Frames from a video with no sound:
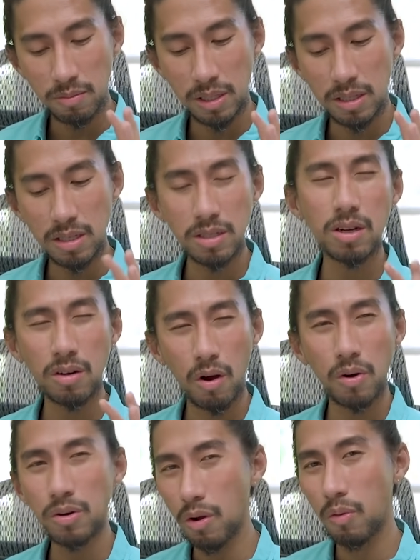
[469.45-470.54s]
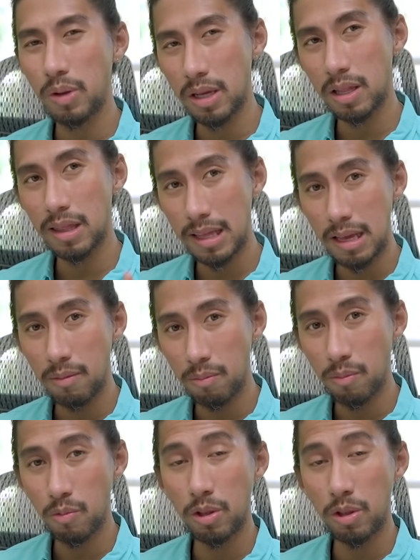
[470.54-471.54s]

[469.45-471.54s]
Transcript: But this is an ongoing theme